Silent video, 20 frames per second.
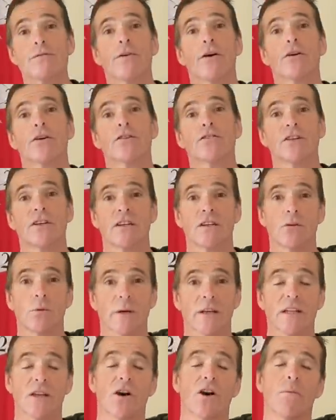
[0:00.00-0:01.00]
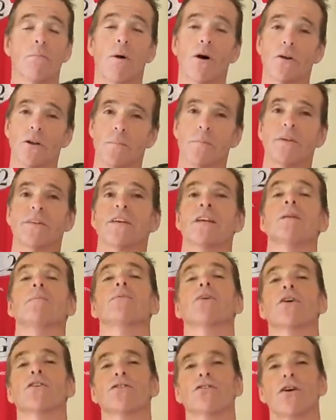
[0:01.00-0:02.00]
just in quickly on molybdenum
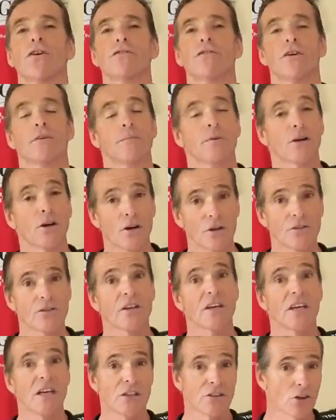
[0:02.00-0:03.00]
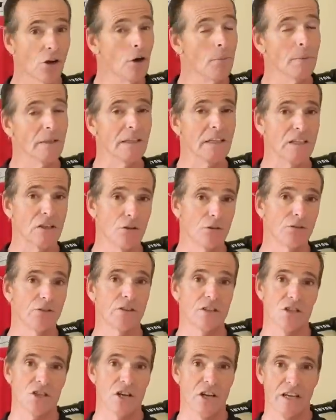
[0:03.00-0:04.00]
disulfide because it's commonly used
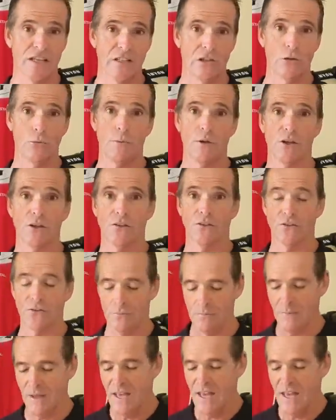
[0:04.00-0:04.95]
in chain lubricants